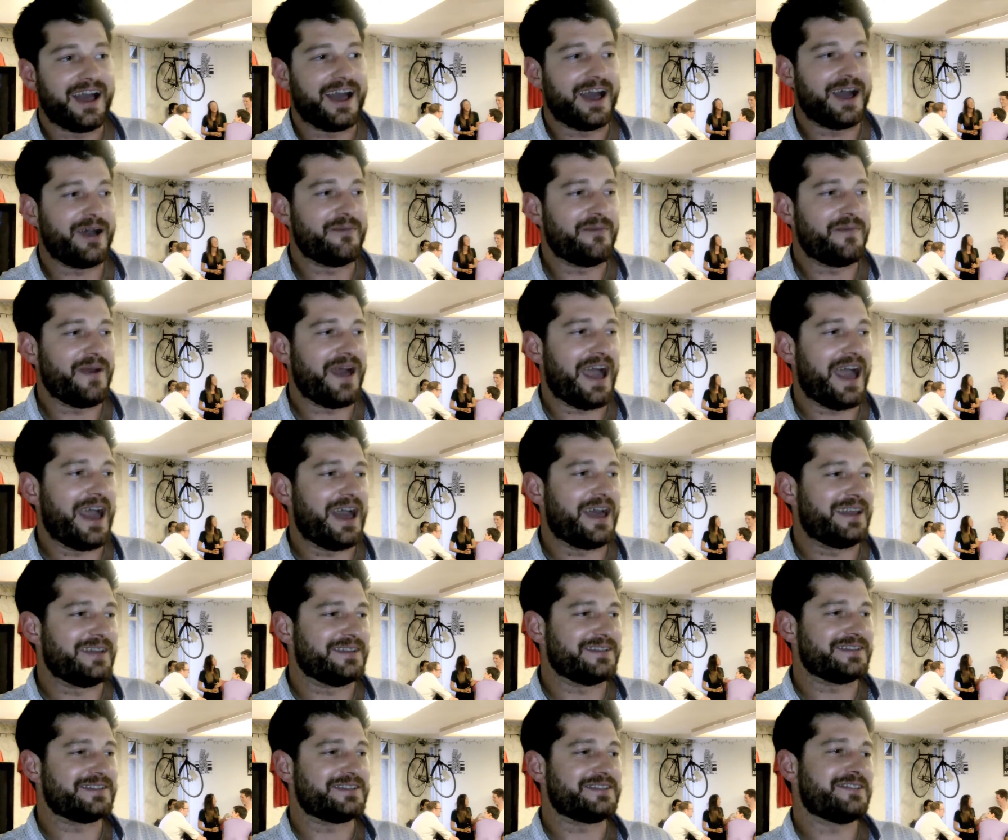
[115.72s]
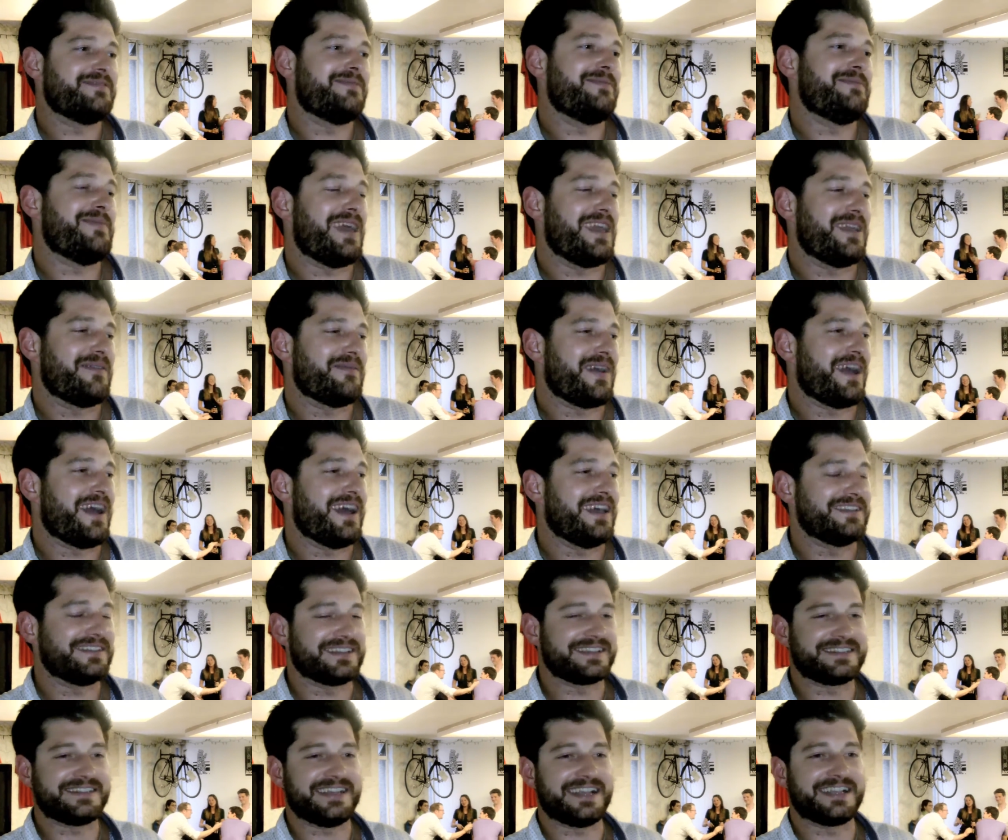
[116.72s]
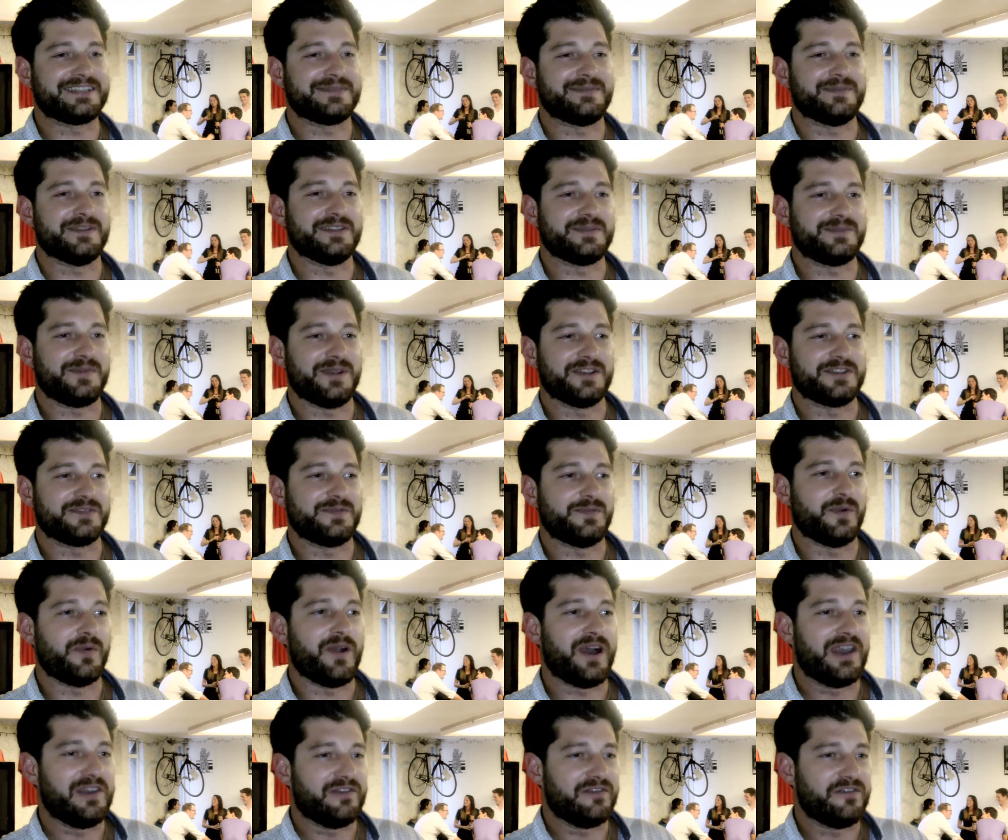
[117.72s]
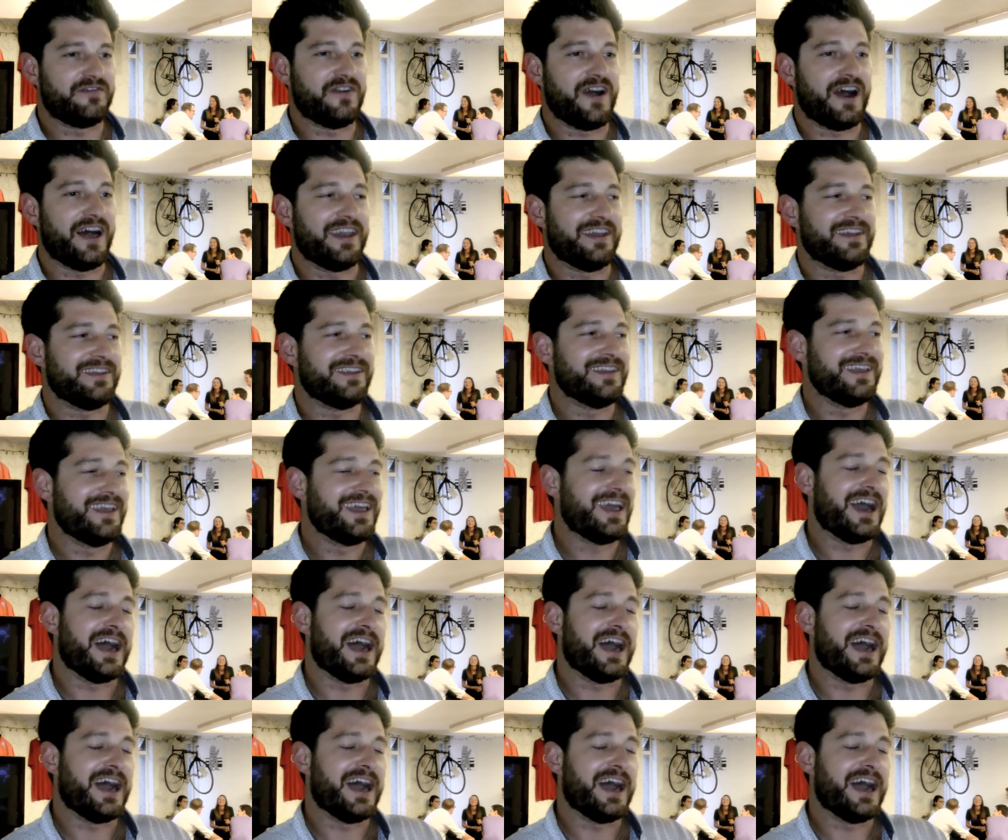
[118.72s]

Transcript: and make that as accessible as possible and fun,